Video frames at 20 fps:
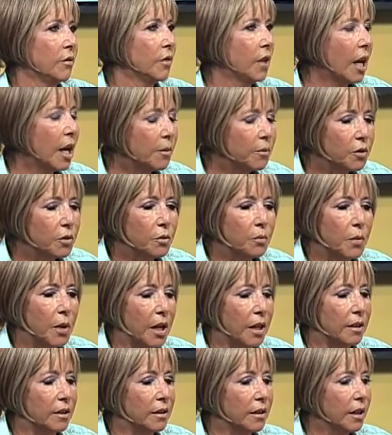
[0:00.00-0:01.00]
the absolute
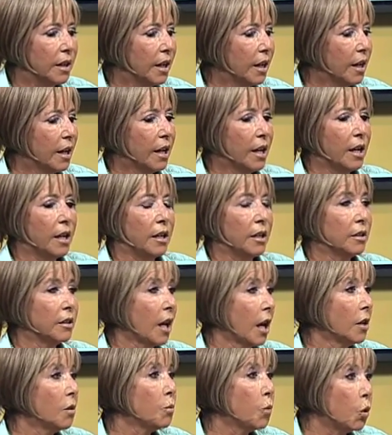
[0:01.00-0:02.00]
best, is
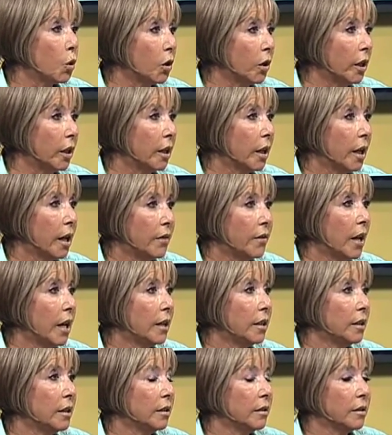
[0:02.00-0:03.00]
kind of boring, and that
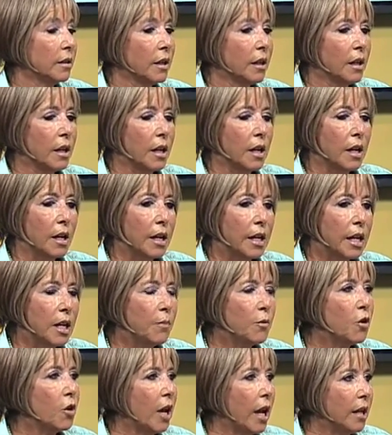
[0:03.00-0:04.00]
is,
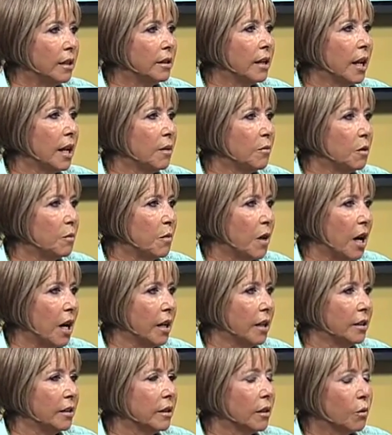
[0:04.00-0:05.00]
keep your end game in
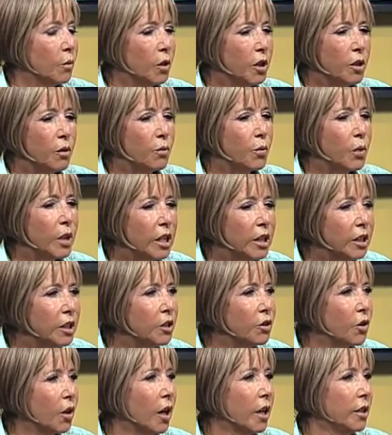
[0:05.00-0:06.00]
mind. What are you really
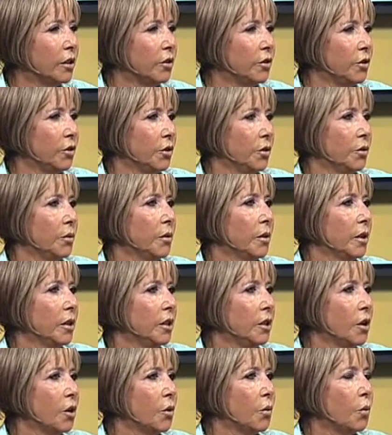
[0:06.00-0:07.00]
trying to do,
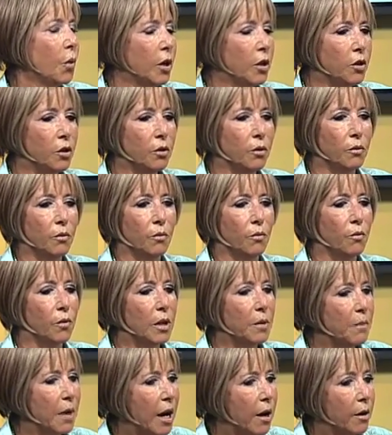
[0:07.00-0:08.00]
you know, when you're
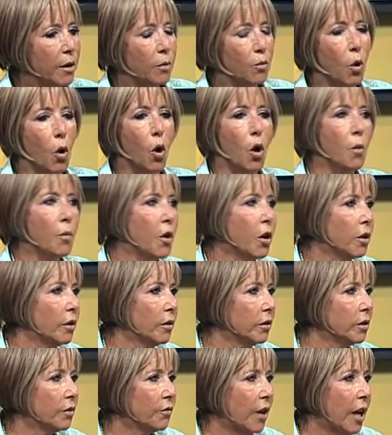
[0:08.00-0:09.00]
remarrying? We're all part of
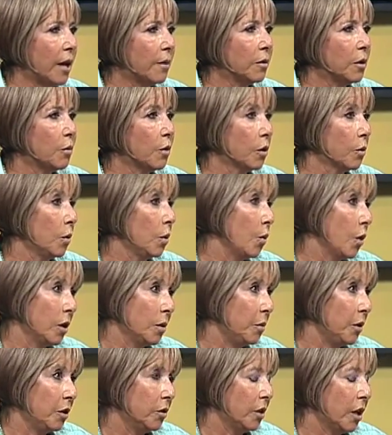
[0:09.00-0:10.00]
this family, whether we want to
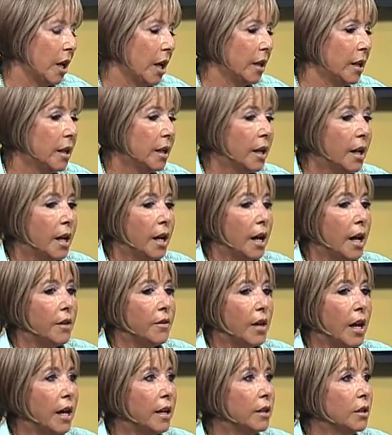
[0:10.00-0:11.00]
be or not. And
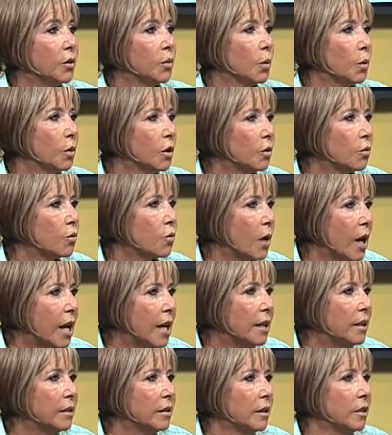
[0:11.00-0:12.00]
that is, we want to
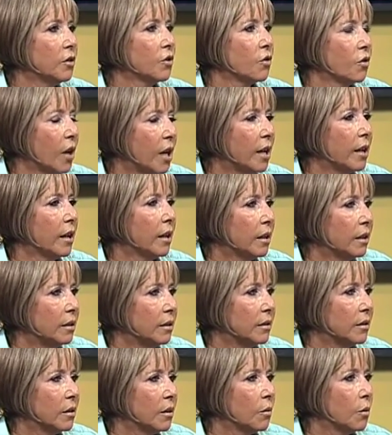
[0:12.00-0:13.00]
raise these great
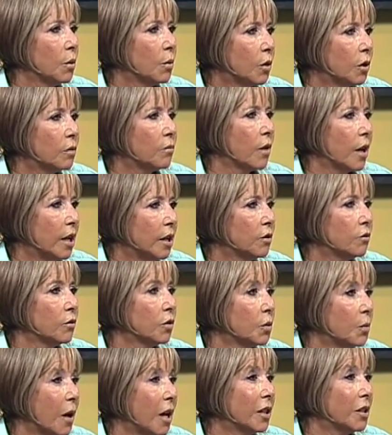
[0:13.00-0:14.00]
kids. We want to raise
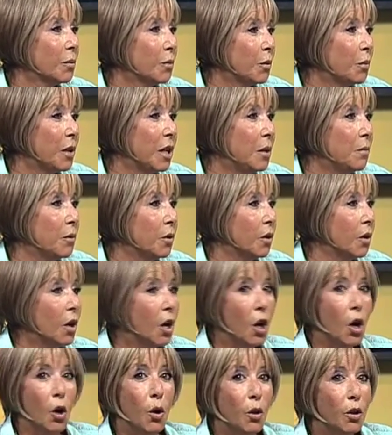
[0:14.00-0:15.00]
responsible people
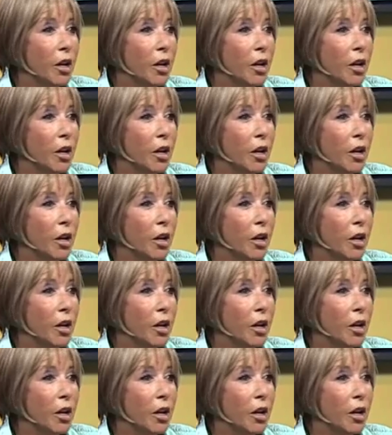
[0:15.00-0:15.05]
who are